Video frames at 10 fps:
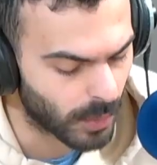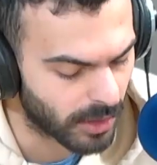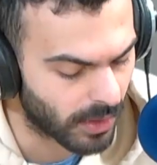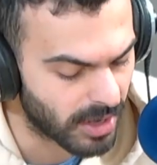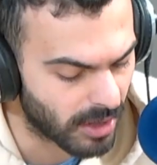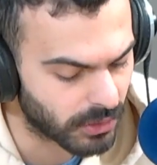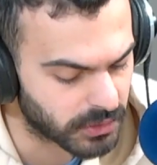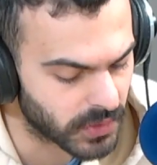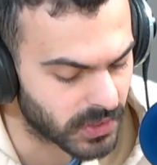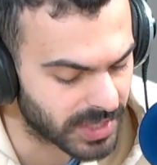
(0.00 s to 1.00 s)
way or another.
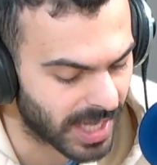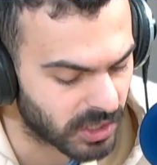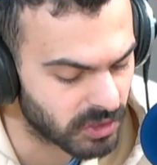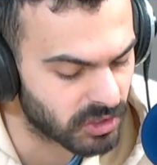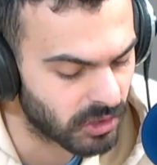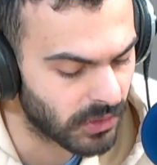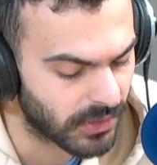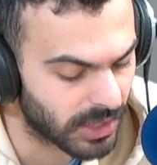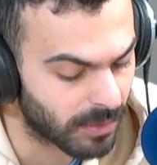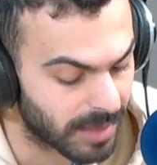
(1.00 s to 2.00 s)
So there's that concern
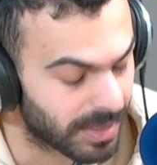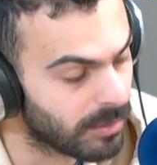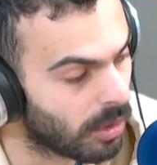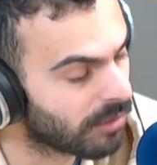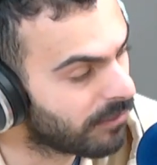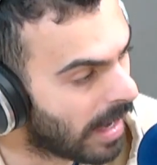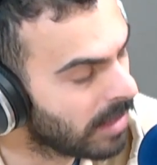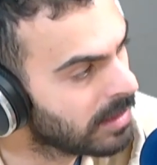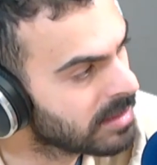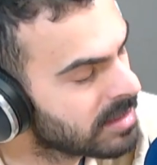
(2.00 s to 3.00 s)
that there might be more
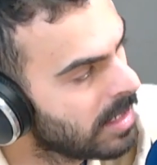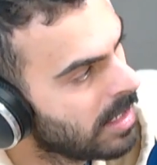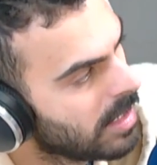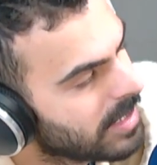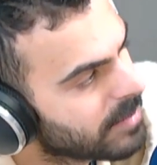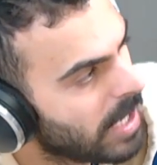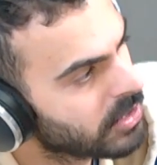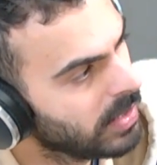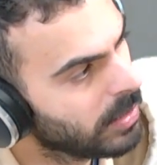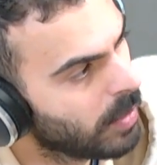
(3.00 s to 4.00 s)
violence, especially